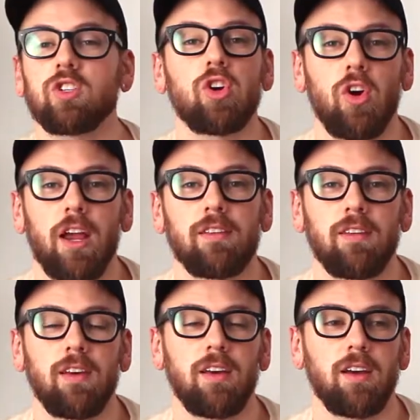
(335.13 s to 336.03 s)

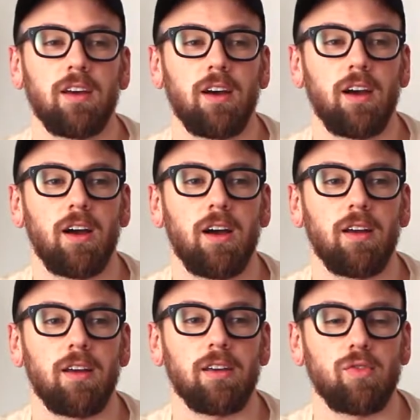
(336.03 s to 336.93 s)
great
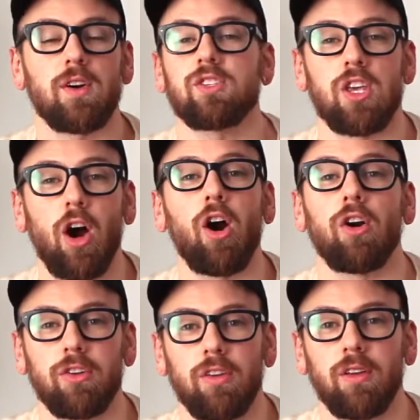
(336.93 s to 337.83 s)
as far as the
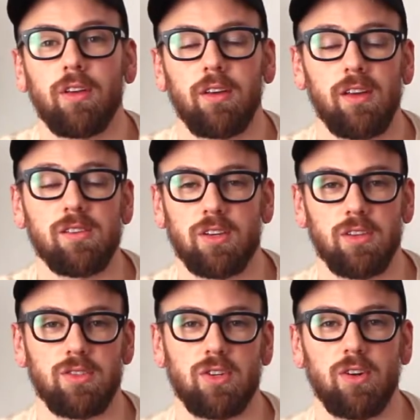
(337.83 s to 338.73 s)
art is
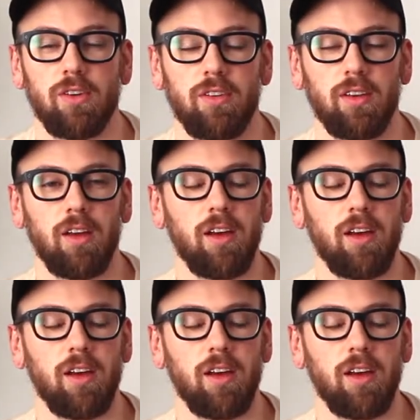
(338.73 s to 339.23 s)
concerned.